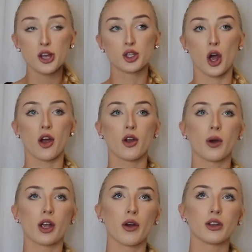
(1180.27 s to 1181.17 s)
So
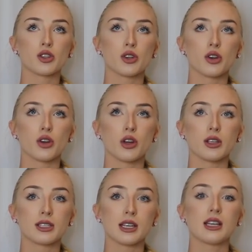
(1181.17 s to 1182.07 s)
we're going to
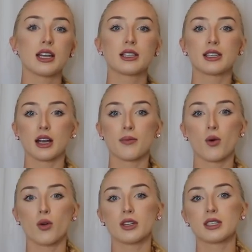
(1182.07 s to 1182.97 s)
Sydney,
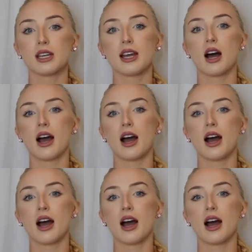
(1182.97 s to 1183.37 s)
Singapore this year,